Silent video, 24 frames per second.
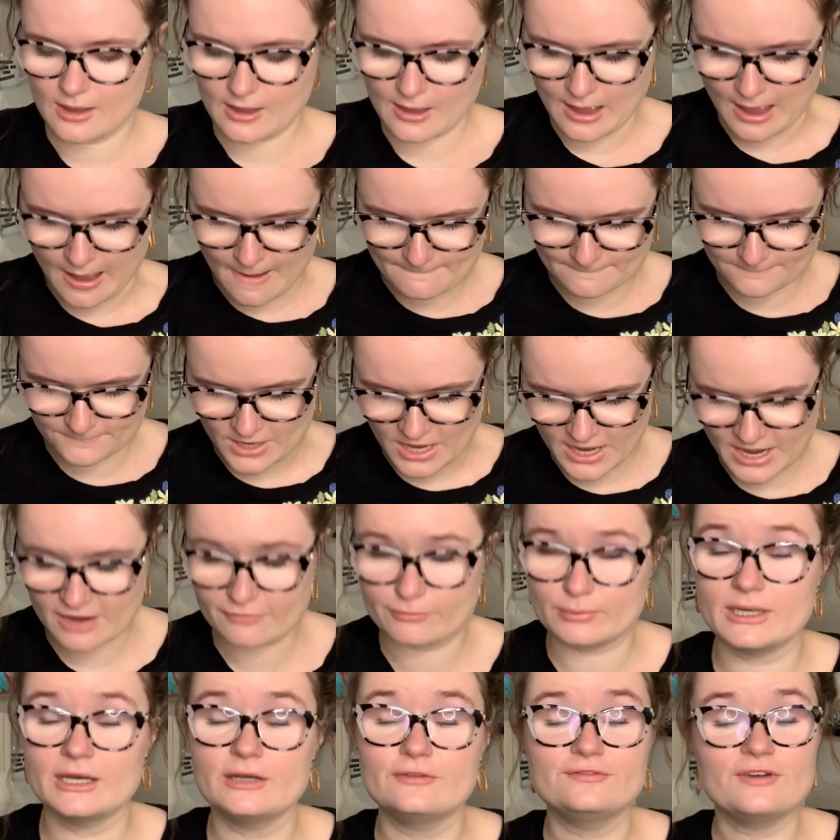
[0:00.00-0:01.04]
Um, but I've
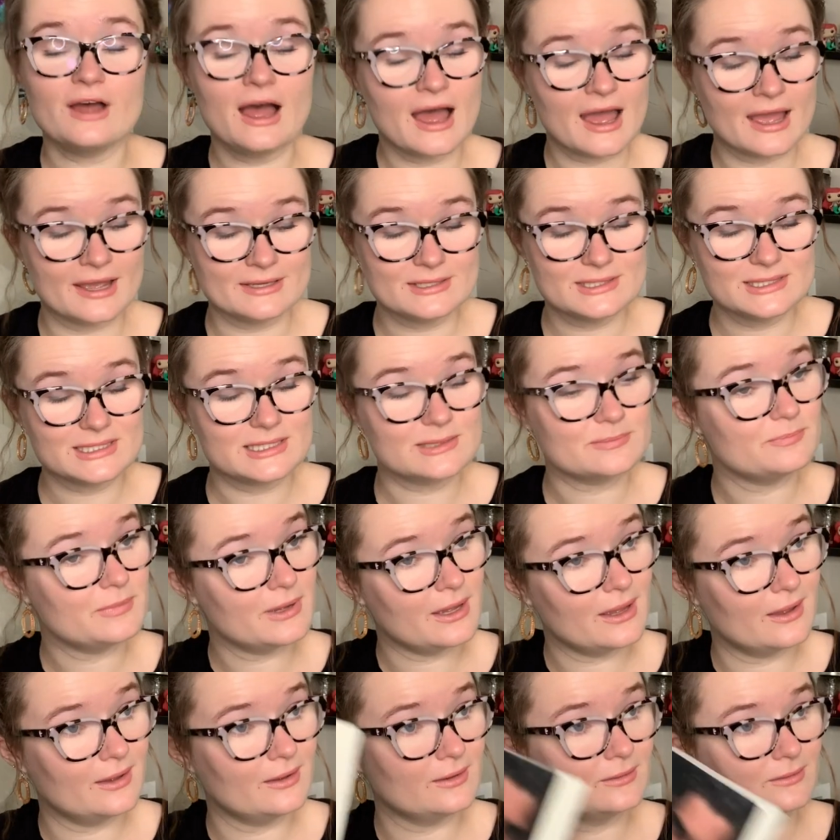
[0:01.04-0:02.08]
been advised
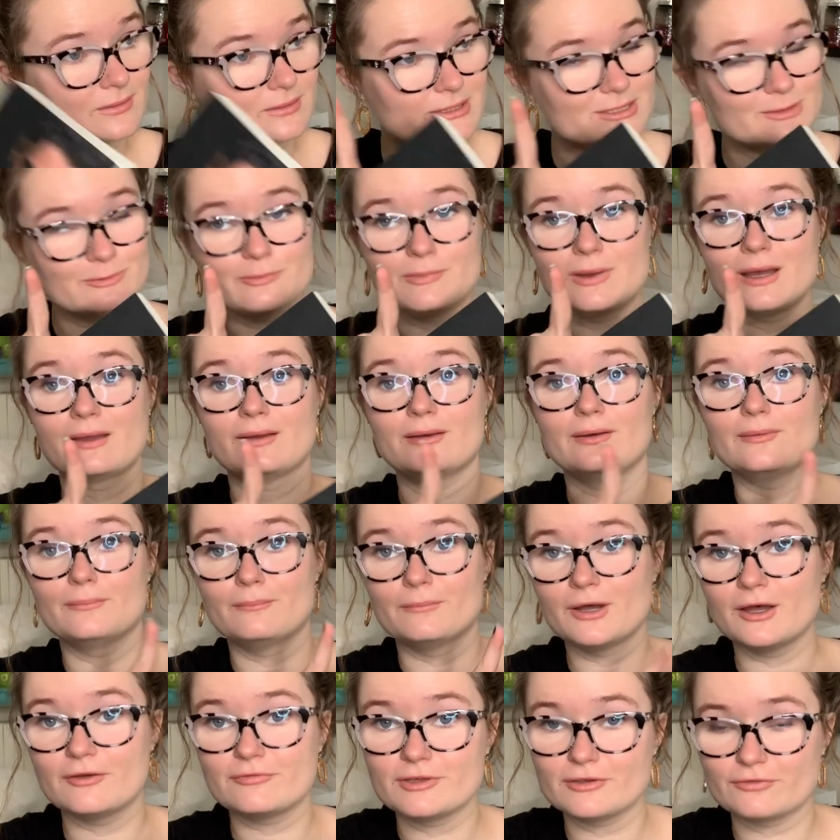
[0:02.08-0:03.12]
by some of my
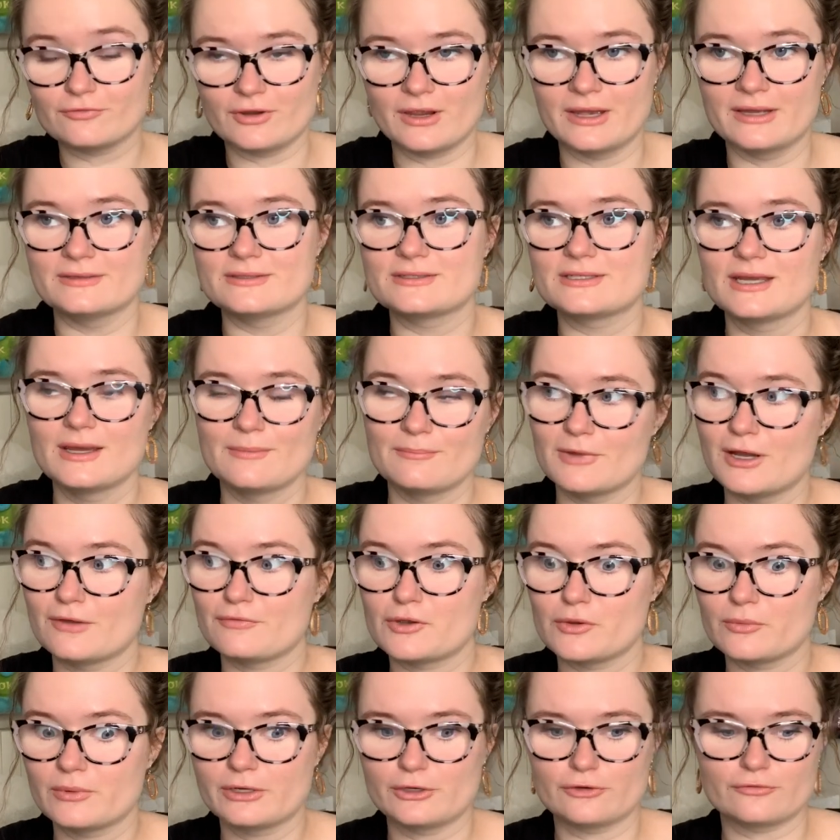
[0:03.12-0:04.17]
Mafia friends,
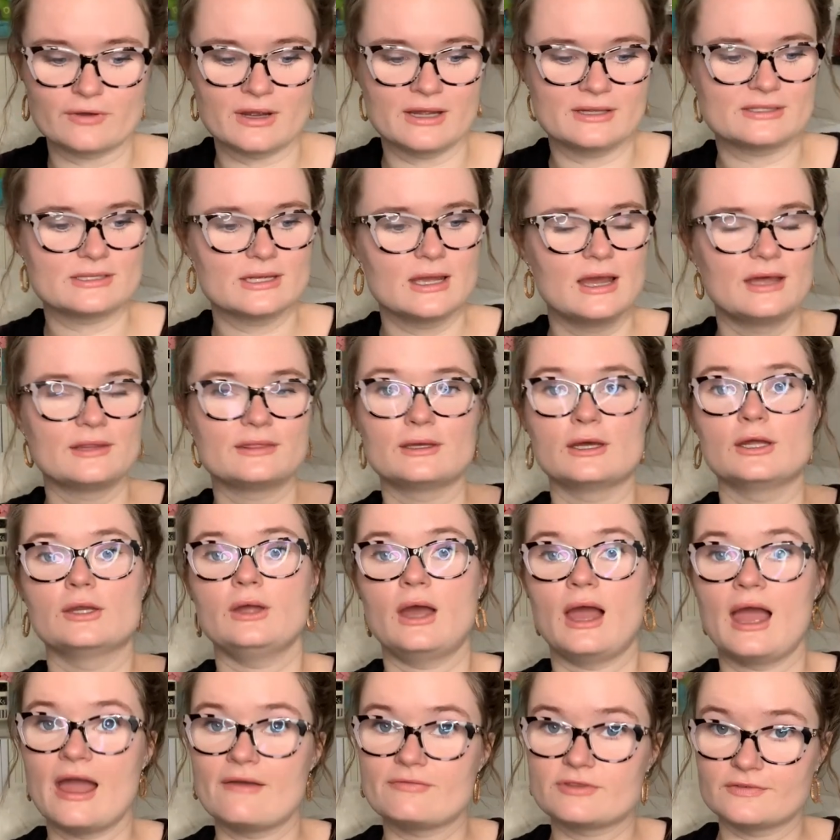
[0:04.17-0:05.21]
Mafia reader friends, that
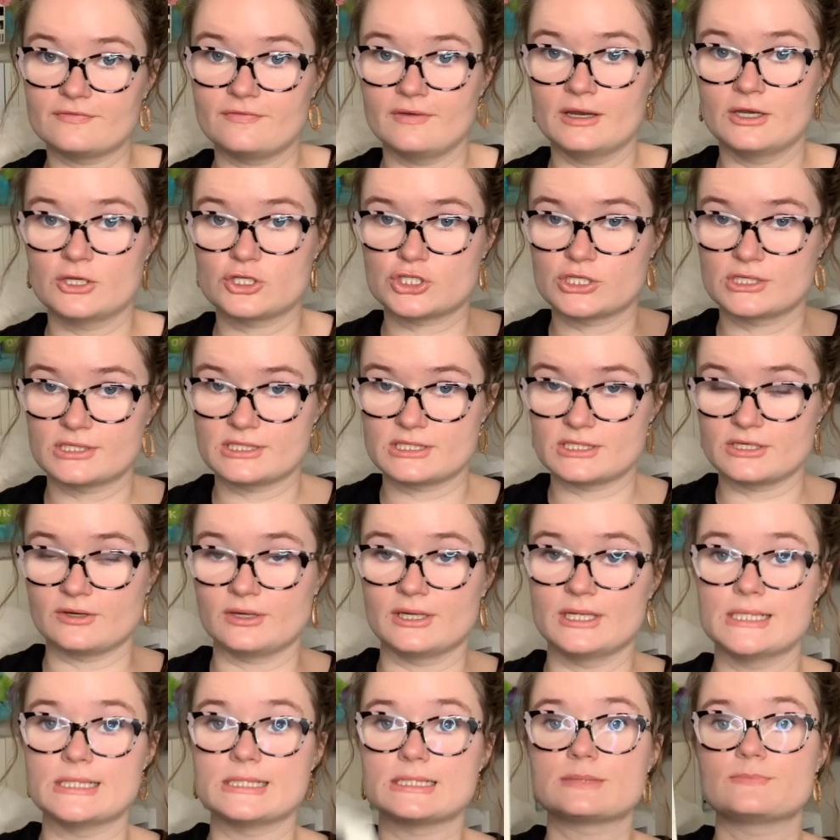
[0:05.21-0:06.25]
I have to finish this
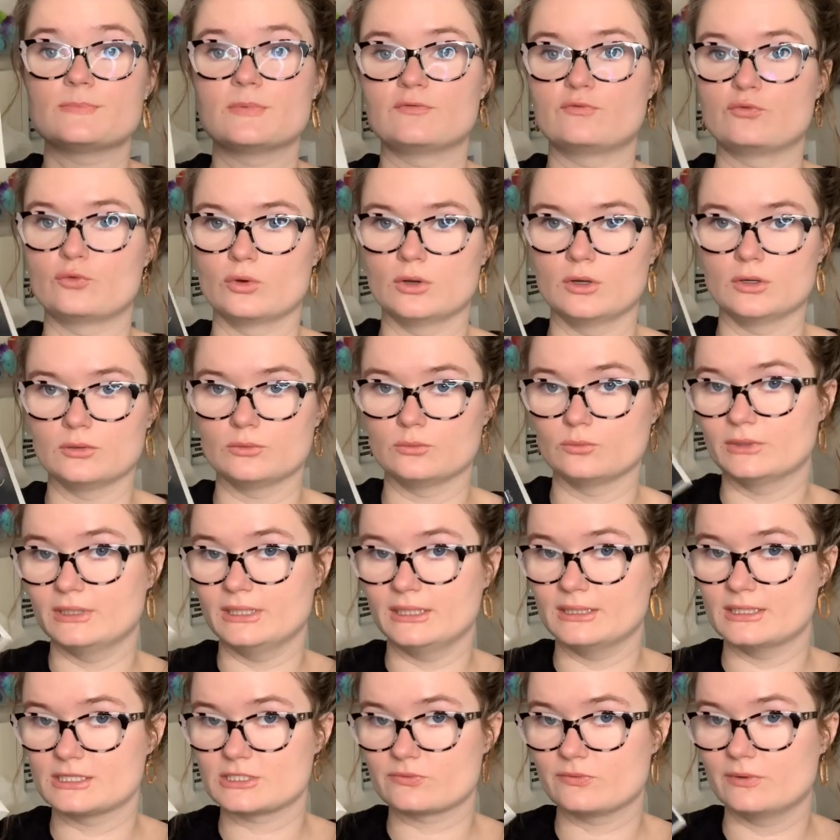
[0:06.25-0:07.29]
series before
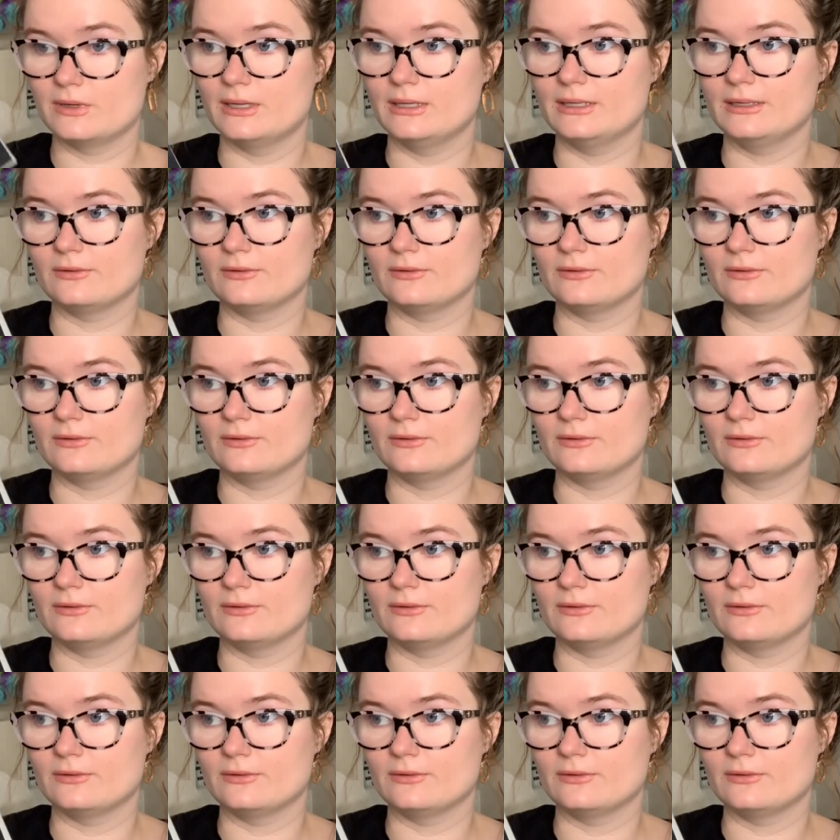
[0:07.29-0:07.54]
reading this one.